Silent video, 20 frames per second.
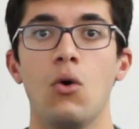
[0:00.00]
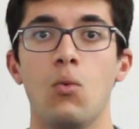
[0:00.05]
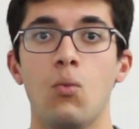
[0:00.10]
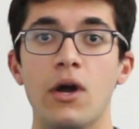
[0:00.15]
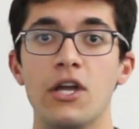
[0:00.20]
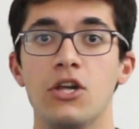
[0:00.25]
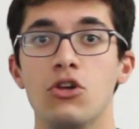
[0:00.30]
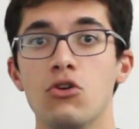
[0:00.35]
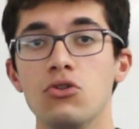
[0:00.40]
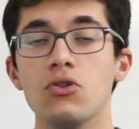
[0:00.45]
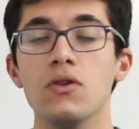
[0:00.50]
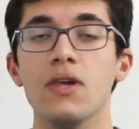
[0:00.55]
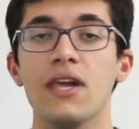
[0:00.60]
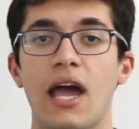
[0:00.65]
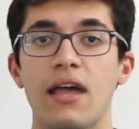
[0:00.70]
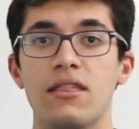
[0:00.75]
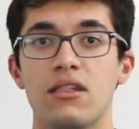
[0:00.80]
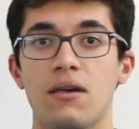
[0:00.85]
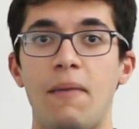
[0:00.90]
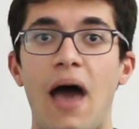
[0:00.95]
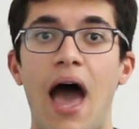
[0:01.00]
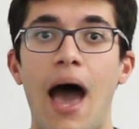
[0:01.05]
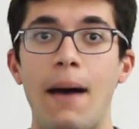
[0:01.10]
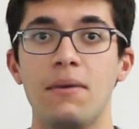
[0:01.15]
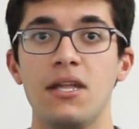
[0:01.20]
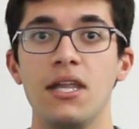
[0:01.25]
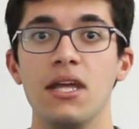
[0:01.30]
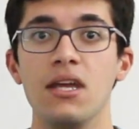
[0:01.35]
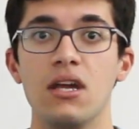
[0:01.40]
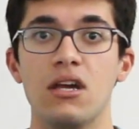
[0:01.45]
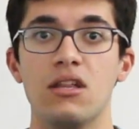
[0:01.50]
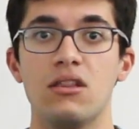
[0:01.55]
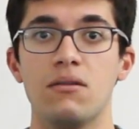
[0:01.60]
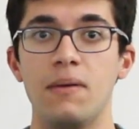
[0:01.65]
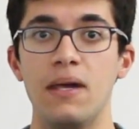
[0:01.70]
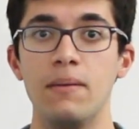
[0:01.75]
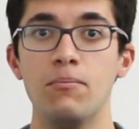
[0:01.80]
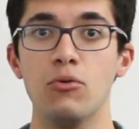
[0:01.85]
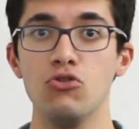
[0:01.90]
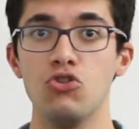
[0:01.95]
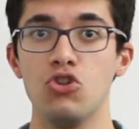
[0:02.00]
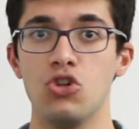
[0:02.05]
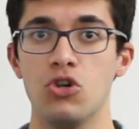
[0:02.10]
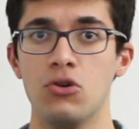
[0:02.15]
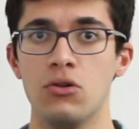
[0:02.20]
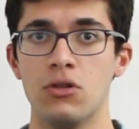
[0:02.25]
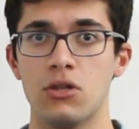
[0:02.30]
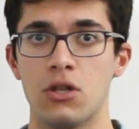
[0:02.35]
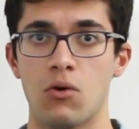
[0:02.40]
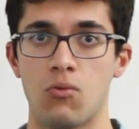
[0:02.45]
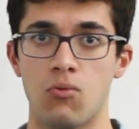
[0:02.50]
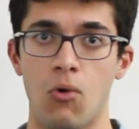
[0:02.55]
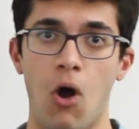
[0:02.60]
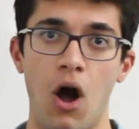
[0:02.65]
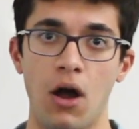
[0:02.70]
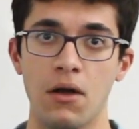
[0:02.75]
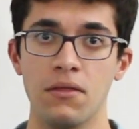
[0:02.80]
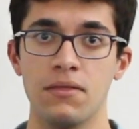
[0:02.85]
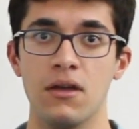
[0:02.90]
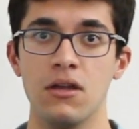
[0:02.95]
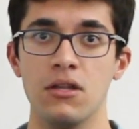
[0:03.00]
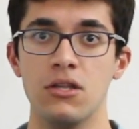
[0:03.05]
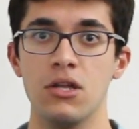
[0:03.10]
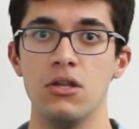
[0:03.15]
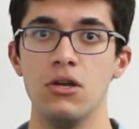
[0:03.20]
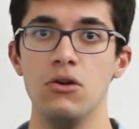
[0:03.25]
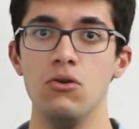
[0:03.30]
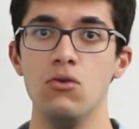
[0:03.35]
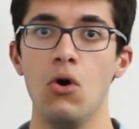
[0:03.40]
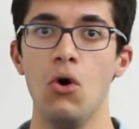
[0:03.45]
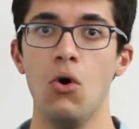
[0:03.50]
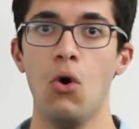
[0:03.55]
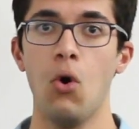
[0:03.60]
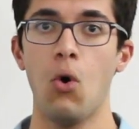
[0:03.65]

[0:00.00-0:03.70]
what usually ends up happening is people choose the wrong thing to do,